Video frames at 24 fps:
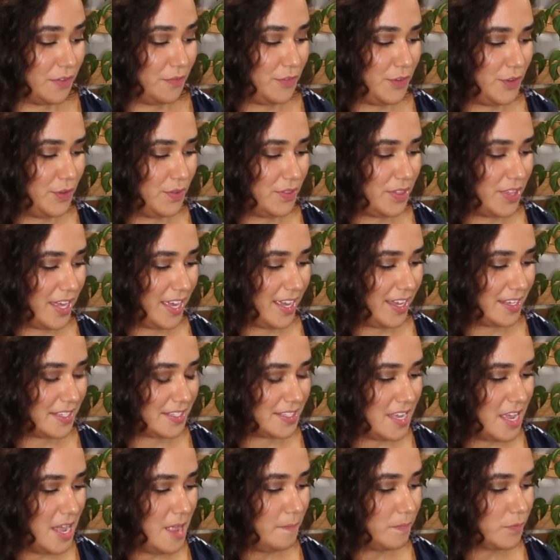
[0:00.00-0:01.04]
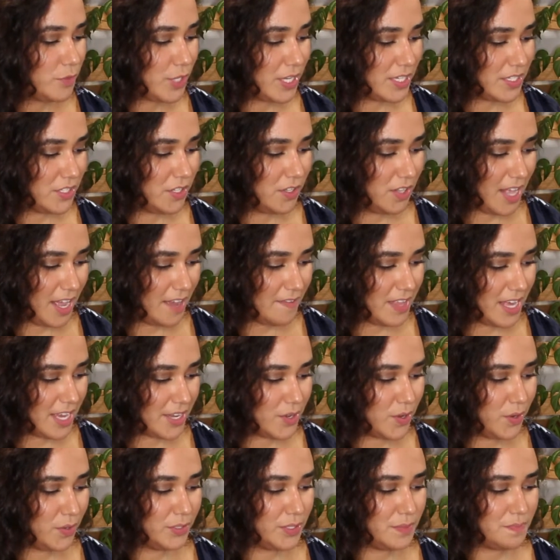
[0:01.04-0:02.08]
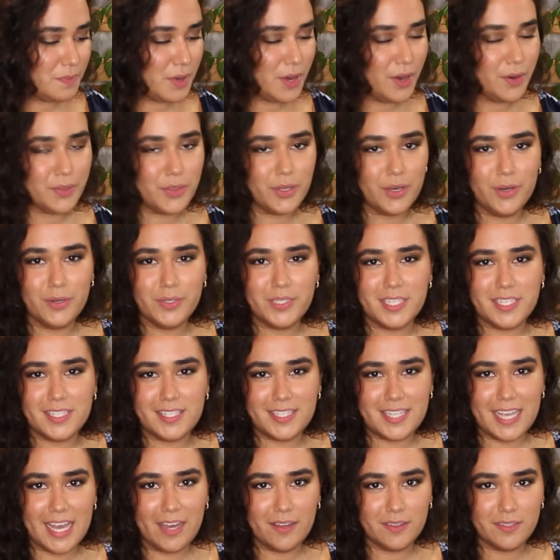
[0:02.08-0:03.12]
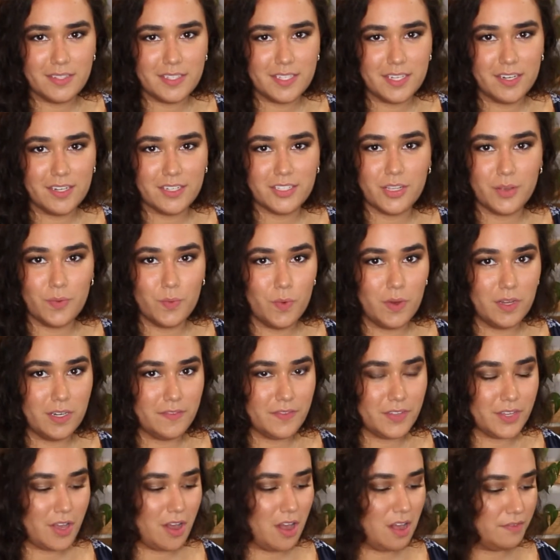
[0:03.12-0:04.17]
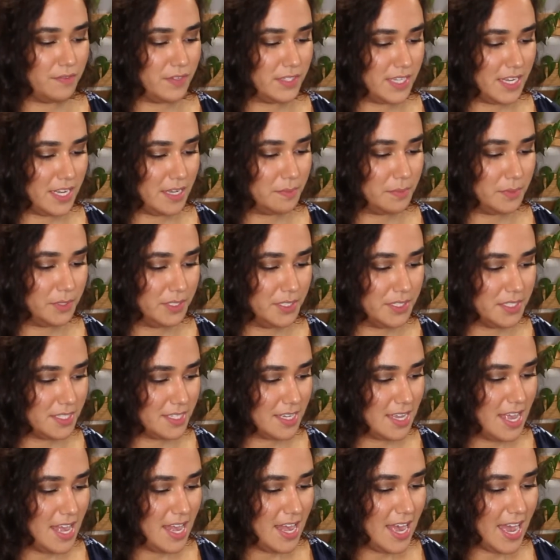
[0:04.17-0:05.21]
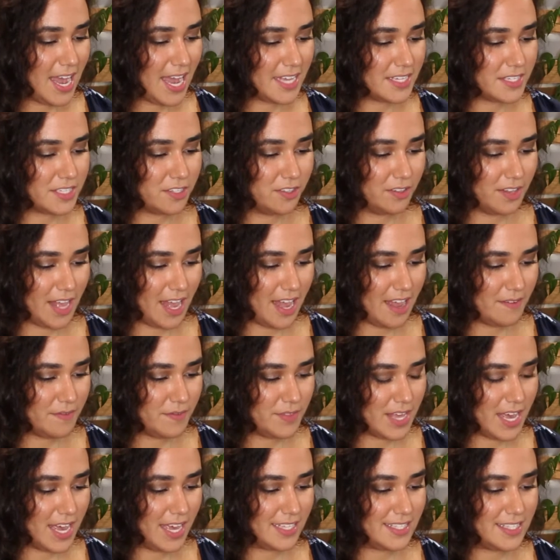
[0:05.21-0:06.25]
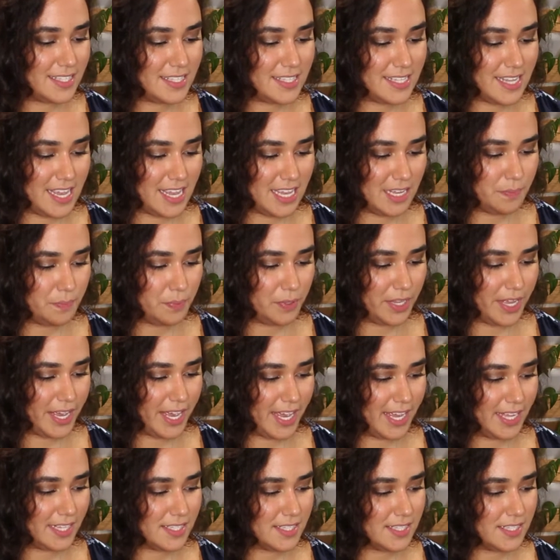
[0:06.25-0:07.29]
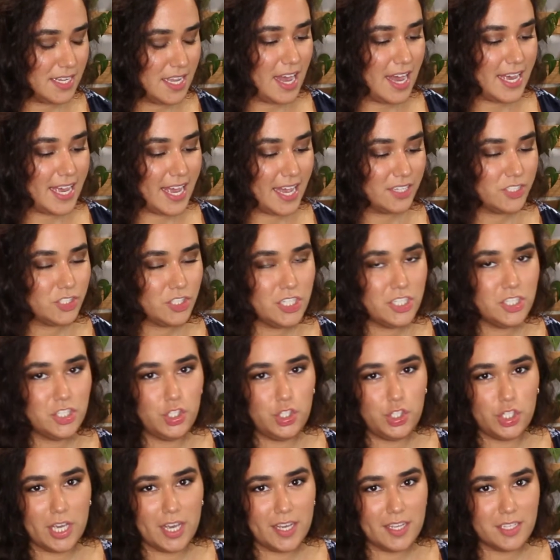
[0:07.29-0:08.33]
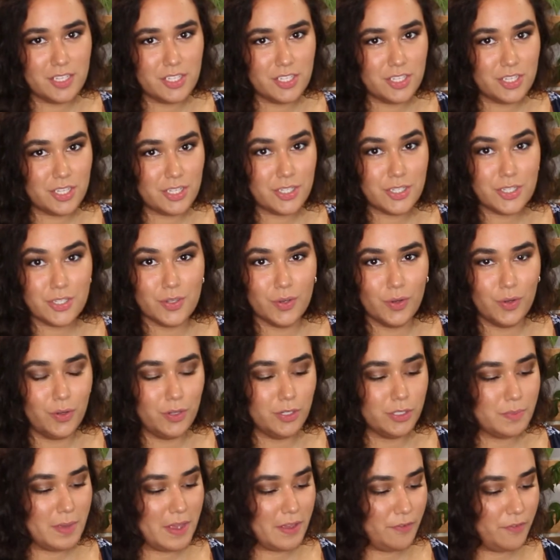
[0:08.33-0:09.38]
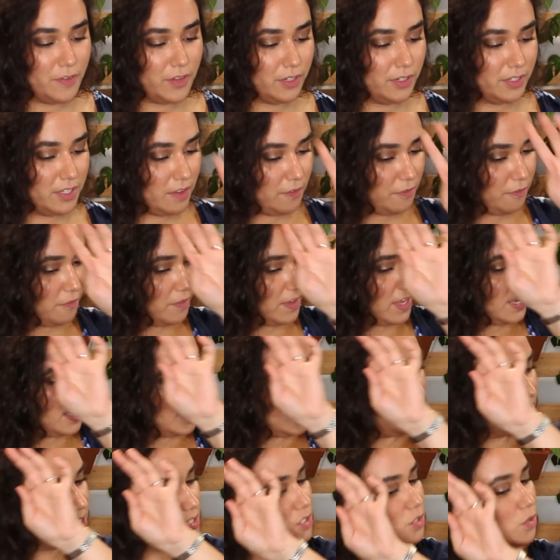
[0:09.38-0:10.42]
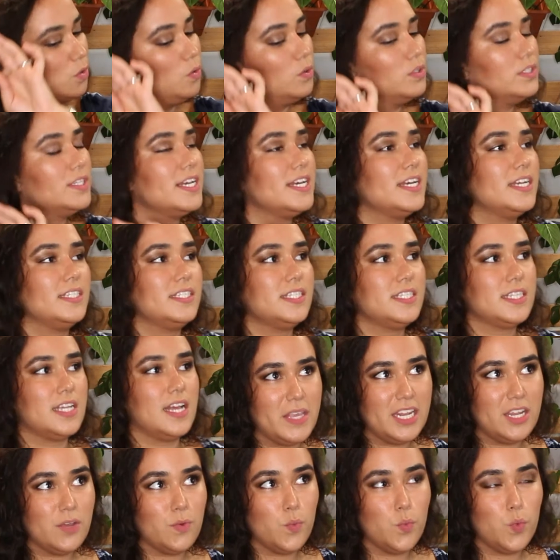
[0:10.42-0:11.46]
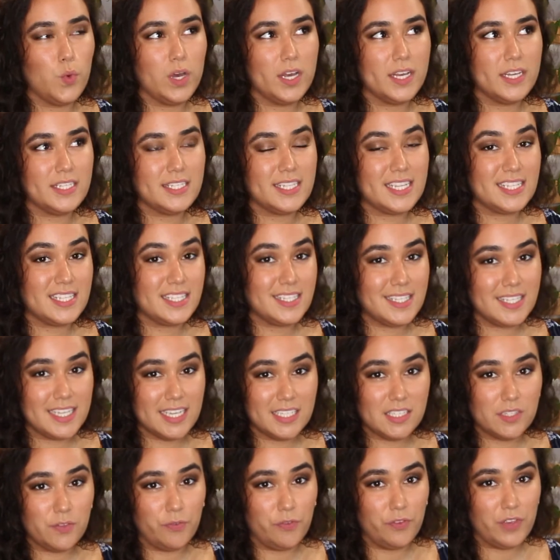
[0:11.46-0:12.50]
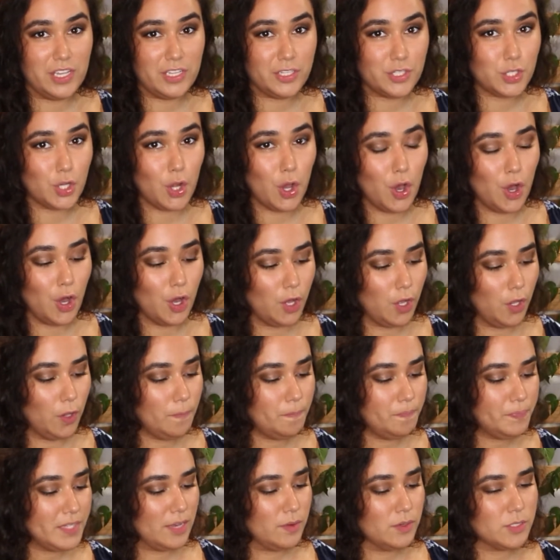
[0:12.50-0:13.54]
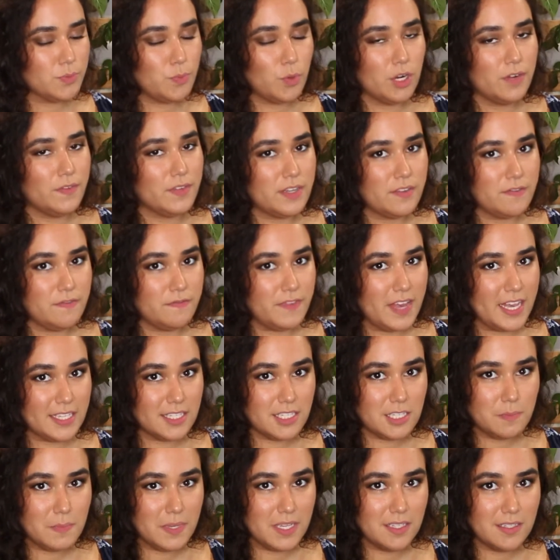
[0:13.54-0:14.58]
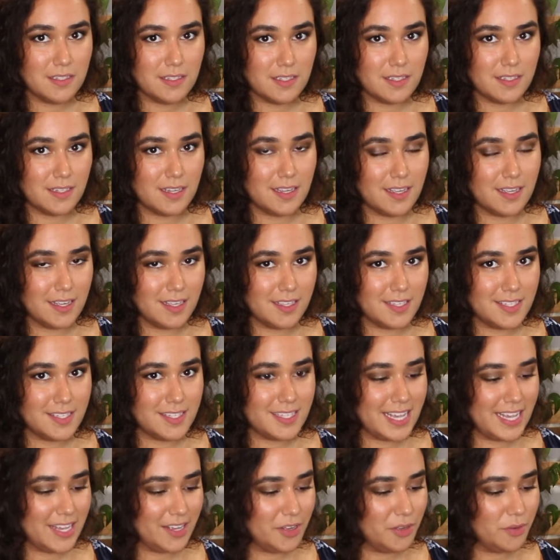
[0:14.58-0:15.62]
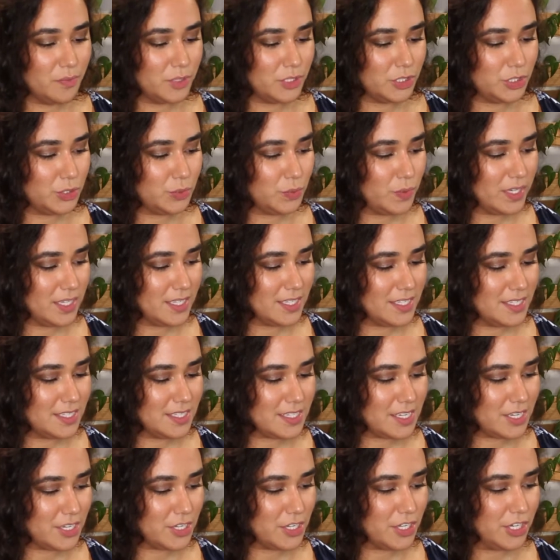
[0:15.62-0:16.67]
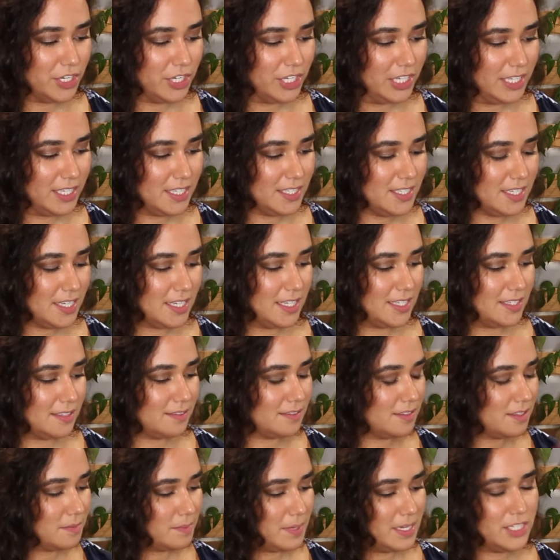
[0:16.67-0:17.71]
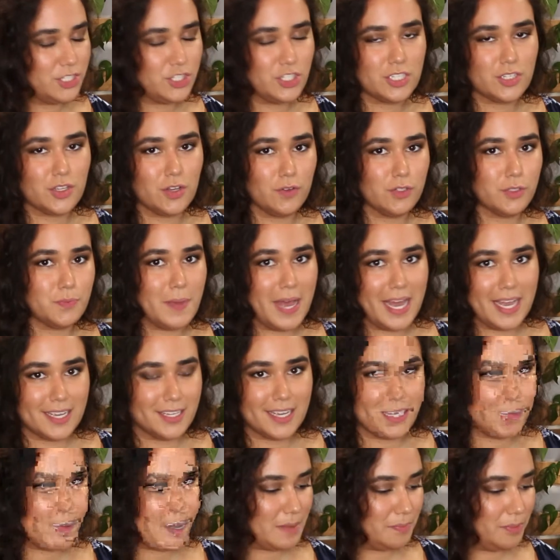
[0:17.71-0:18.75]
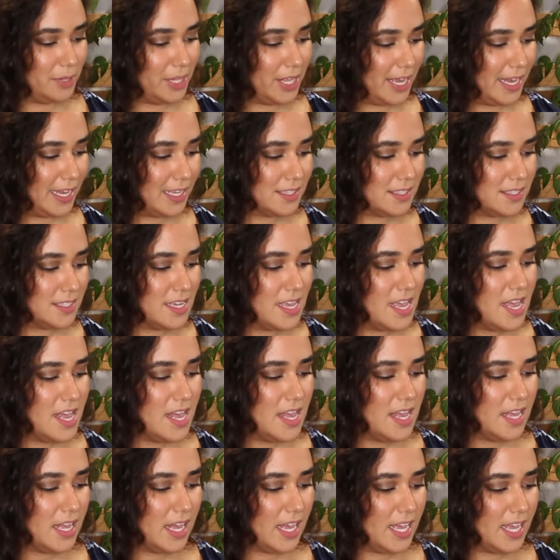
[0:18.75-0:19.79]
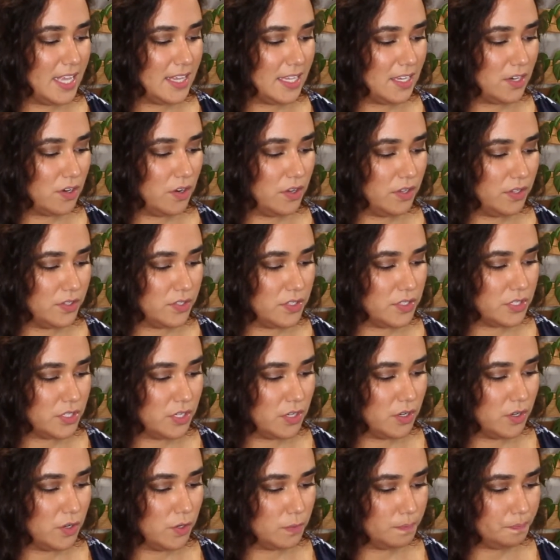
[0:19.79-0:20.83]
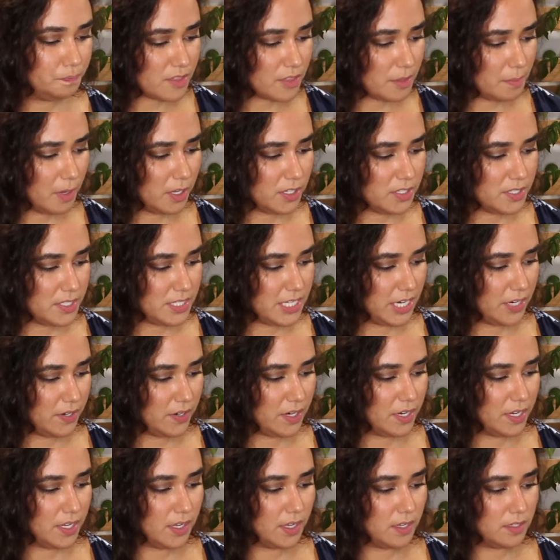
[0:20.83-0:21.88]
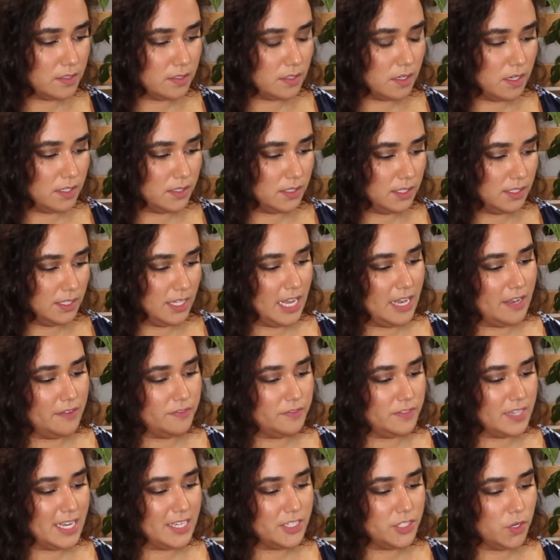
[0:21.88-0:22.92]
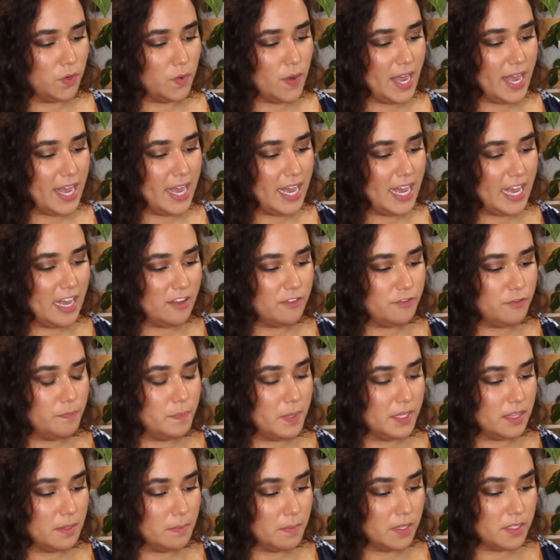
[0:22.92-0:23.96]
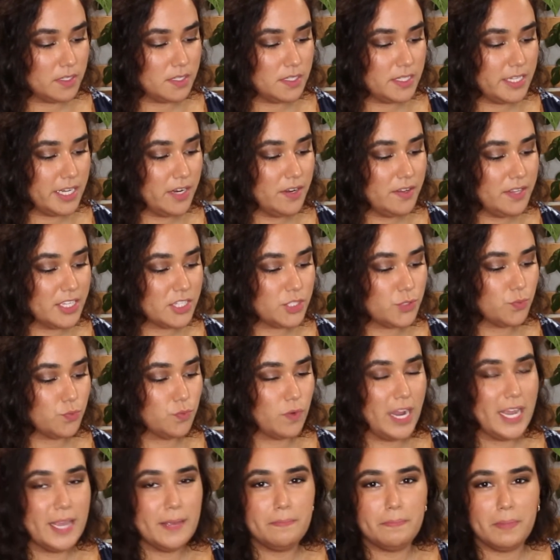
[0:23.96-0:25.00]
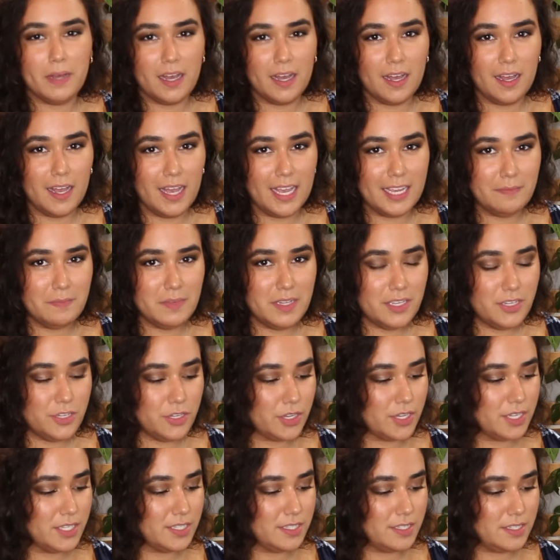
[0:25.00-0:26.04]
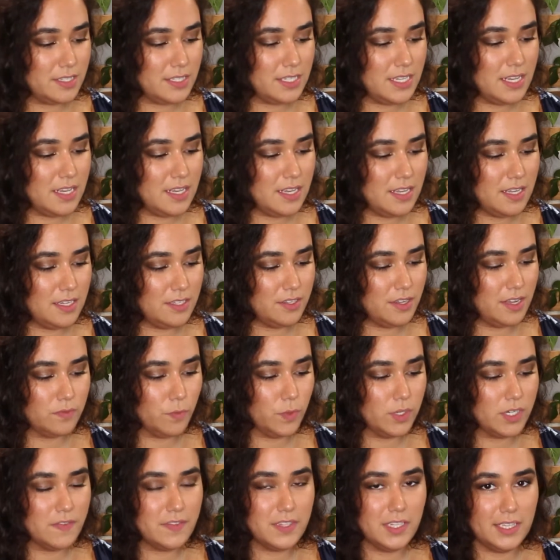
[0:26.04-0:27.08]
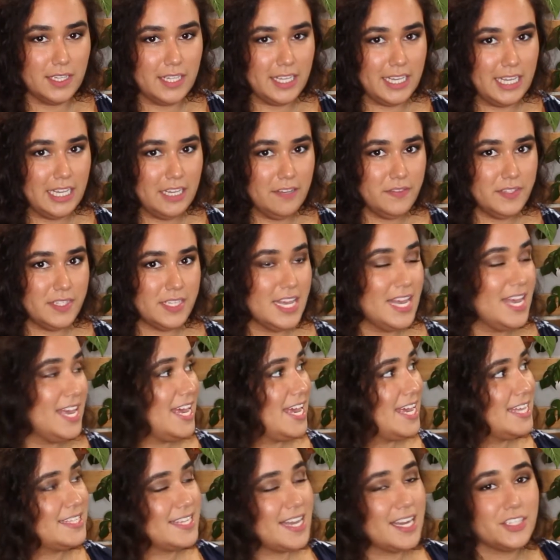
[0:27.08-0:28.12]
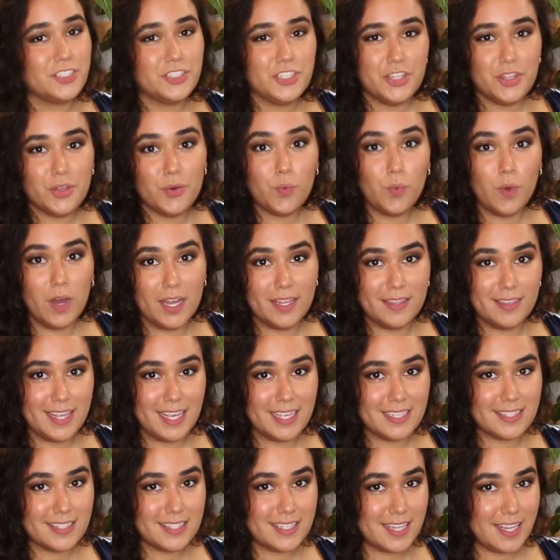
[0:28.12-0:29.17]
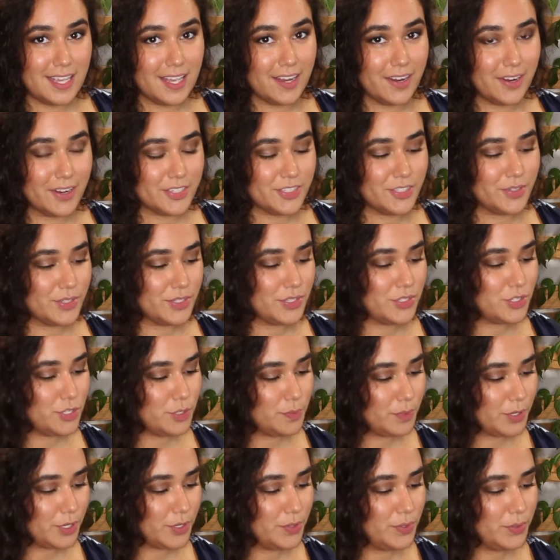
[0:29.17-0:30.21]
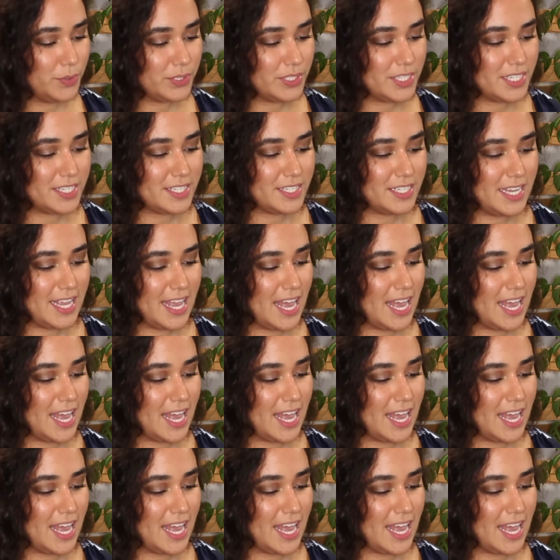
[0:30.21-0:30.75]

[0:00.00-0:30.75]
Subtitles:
a few things. So I still have that golden pothos. It's downstairs on one of the coffee tables. I still have that snake plant. I actually just sold my fiddle-leaf fig. I sold it and it was 6 feet tall. It was more of an investment sale, which was good. The money just goes back into my plants. And then also the Monstera on the left I don't have, but the Monstera that's right behind me, you can see one of the leaves. It's actually the one that's here. So it's super cool to see